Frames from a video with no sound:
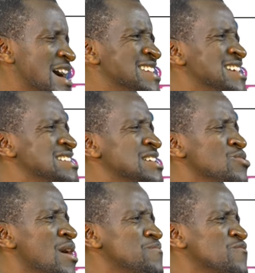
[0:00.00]
And
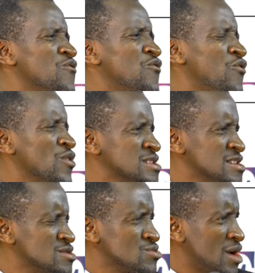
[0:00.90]
then you have to
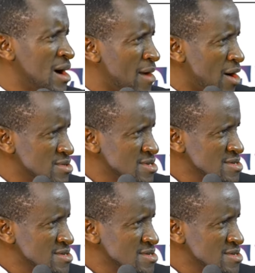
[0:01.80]
force it to come out.